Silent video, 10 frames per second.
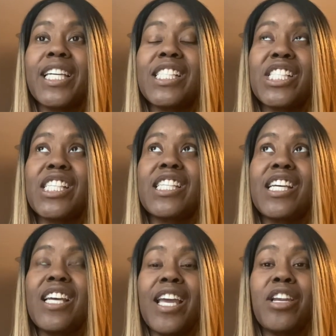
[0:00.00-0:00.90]
it's just
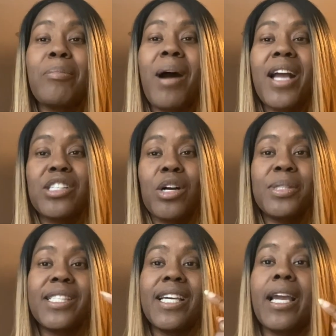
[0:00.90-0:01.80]
in your mind, you're
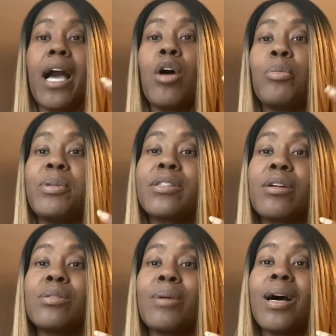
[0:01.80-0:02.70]
always thinking, I hope this
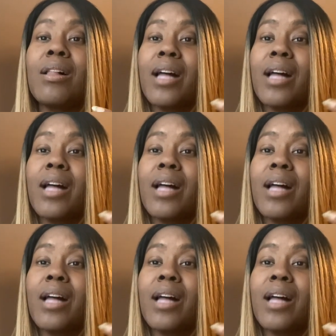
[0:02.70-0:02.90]
goes well.